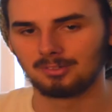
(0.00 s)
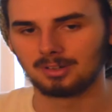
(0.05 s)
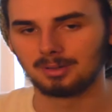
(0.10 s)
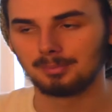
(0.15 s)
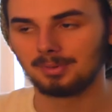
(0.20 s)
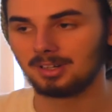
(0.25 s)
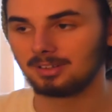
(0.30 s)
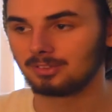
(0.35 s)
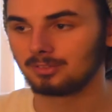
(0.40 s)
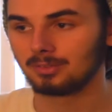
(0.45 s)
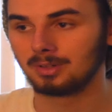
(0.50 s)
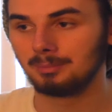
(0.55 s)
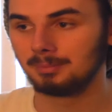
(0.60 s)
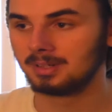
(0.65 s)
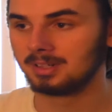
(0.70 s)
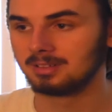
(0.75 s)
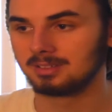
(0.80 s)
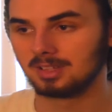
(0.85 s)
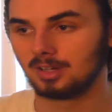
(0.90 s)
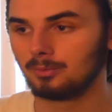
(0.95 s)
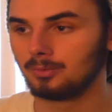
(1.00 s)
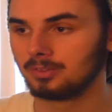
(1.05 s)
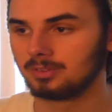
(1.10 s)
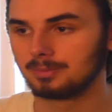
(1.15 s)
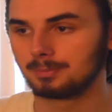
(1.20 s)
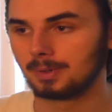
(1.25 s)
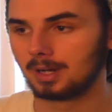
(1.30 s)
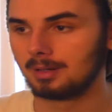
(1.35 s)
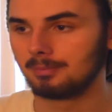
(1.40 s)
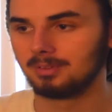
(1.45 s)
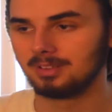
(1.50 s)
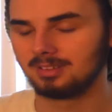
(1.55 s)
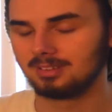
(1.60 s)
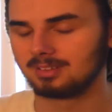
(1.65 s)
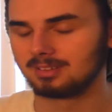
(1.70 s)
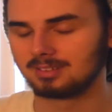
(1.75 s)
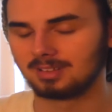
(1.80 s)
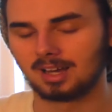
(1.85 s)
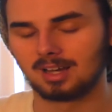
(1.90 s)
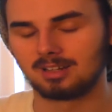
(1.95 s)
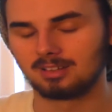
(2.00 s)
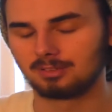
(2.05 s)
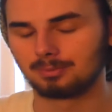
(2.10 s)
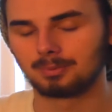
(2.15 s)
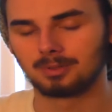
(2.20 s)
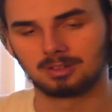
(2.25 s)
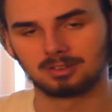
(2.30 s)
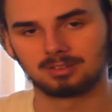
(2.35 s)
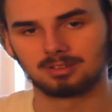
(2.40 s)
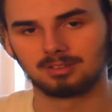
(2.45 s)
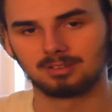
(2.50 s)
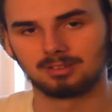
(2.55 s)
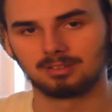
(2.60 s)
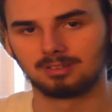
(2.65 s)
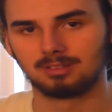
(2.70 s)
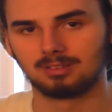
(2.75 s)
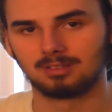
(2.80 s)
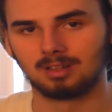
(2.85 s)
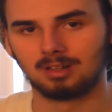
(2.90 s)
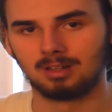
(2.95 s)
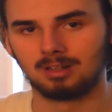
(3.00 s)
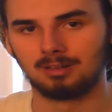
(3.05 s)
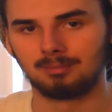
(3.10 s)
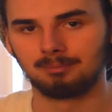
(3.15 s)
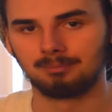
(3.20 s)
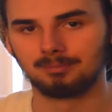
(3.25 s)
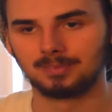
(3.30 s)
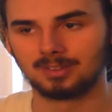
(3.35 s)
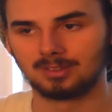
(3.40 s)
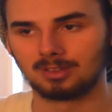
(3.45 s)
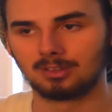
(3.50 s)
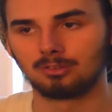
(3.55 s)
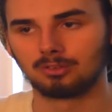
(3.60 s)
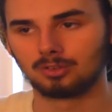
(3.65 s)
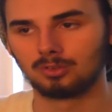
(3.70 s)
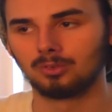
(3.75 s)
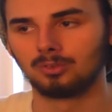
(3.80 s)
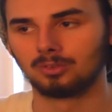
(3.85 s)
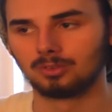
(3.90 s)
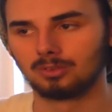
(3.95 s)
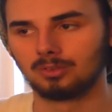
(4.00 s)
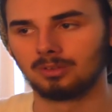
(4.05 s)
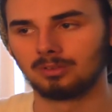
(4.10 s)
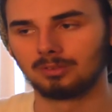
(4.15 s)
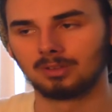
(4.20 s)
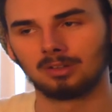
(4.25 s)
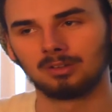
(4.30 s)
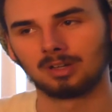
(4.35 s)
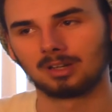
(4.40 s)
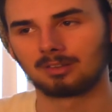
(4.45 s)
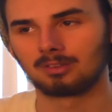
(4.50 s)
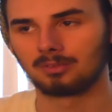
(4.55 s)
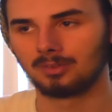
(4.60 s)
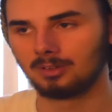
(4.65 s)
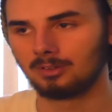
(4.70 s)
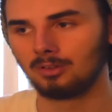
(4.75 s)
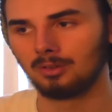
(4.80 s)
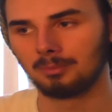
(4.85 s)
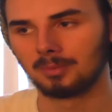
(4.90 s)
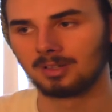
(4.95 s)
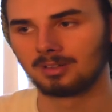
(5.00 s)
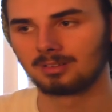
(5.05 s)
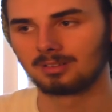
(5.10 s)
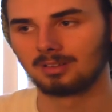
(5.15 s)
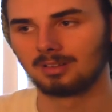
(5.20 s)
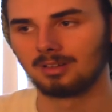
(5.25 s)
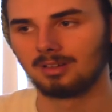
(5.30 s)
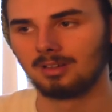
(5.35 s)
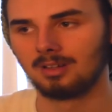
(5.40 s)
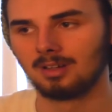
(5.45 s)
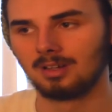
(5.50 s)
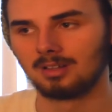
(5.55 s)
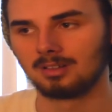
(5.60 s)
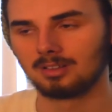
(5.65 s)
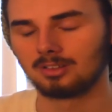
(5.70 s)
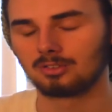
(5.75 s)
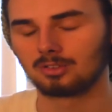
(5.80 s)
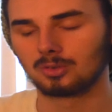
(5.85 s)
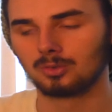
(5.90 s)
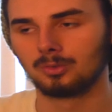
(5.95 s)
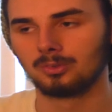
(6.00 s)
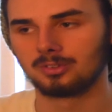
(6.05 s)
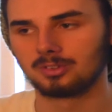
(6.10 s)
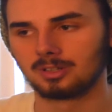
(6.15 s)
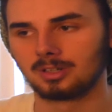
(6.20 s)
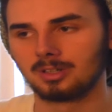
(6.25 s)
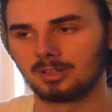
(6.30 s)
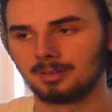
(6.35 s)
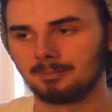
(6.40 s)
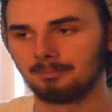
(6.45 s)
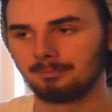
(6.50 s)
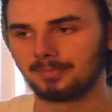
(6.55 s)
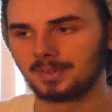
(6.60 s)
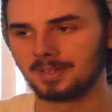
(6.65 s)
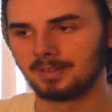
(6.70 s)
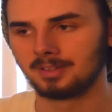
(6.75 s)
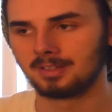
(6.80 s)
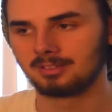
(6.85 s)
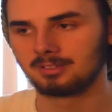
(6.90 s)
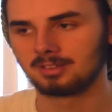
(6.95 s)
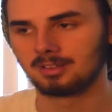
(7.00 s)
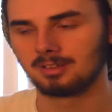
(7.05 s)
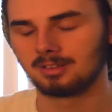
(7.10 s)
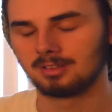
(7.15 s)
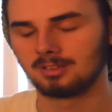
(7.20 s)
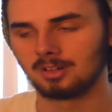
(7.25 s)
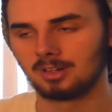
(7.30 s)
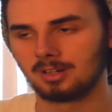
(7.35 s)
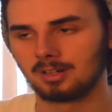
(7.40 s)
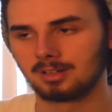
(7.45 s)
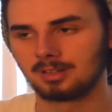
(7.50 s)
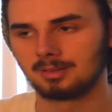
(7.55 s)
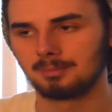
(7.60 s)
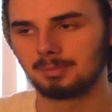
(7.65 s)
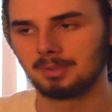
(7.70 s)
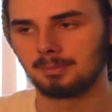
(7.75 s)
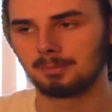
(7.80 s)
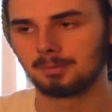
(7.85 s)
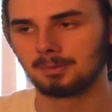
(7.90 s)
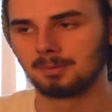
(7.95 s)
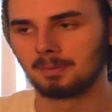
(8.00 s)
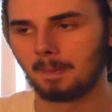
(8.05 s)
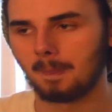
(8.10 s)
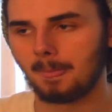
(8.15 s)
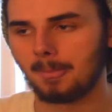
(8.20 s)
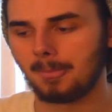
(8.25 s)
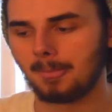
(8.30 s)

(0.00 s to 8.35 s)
For about three months, I was probably the saddest person um, until school. No, not three, two months until school started, and I started talking to people.